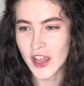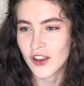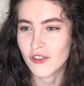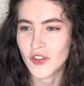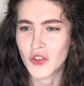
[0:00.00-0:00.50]

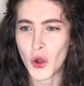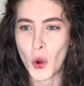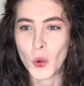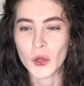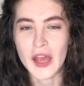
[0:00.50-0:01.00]
carrying the
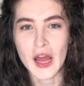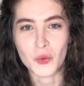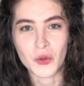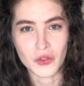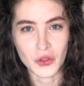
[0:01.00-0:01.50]
whole can
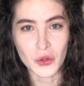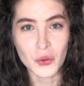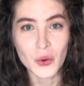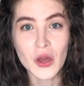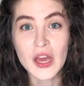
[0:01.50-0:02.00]
with
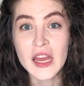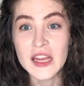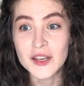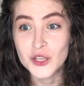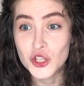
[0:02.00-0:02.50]
you
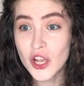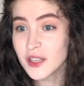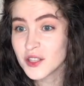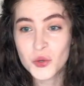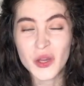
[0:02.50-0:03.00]

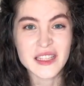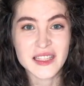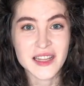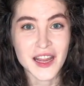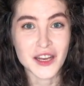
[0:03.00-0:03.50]
just to
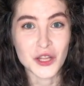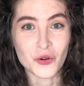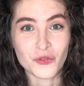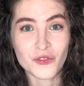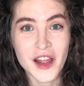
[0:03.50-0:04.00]
entertain your
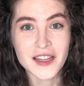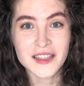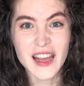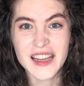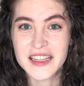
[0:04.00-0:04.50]
friends
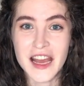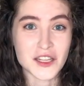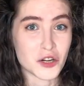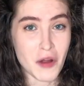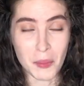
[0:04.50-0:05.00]
and get
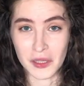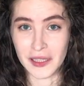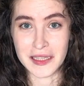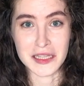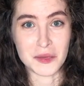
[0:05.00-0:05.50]
a rapidly
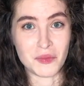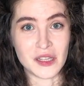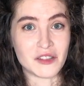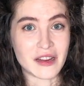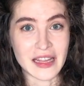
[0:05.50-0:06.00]

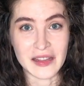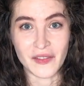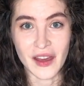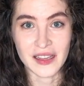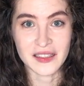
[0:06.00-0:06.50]
disappearing
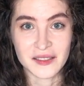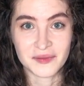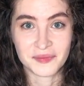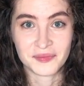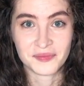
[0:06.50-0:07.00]
effect.
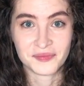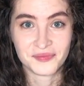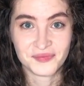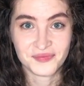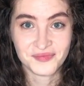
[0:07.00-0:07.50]

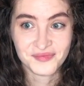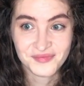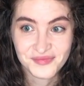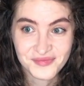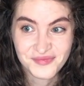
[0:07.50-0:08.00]

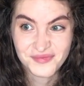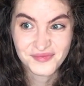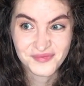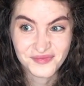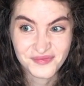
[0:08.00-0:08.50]

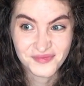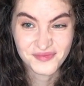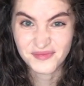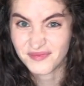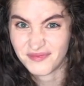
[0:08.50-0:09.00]

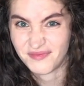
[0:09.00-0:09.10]
Then